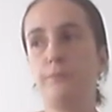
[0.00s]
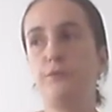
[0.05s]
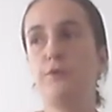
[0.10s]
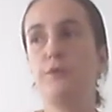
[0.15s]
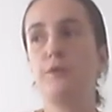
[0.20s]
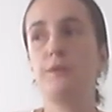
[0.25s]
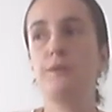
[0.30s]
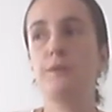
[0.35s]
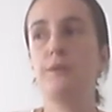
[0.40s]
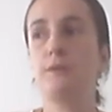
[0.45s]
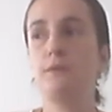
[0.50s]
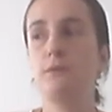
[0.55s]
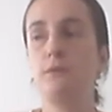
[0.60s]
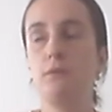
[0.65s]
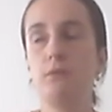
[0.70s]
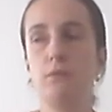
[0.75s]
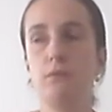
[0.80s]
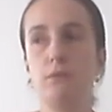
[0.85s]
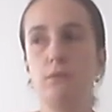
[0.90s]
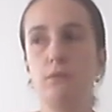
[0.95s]

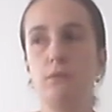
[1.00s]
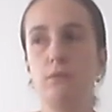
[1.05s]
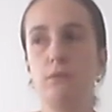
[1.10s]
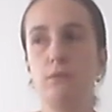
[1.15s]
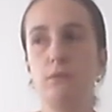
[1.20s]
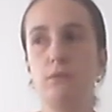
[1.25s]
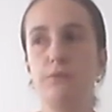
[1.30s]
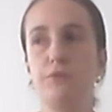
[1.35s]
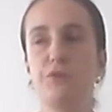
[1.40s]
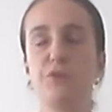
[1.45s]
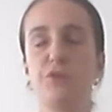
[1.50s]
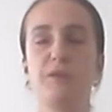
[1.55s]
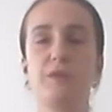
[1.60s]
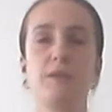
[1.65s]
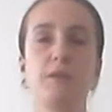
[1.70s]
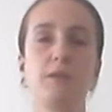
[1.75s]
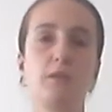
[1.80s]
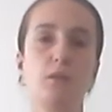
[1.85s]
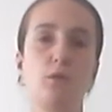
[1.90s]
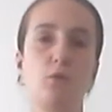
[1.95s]

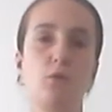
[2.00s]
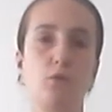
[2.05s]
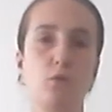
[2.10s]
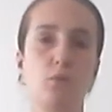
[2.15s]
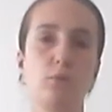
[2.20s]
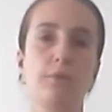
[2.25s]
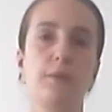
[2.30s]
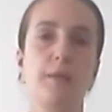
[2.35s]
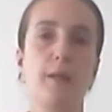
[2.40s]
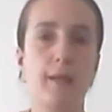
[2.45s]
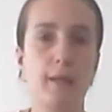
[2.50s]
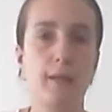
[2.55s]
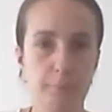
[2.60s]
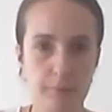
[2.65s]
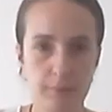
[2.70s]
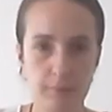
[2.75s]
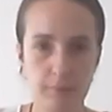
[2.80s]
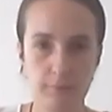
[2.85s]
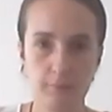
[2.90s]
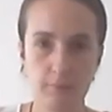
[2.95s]
30-year-old
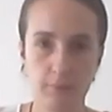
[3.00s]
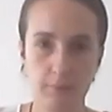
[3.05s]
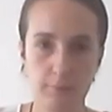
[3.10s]
habit,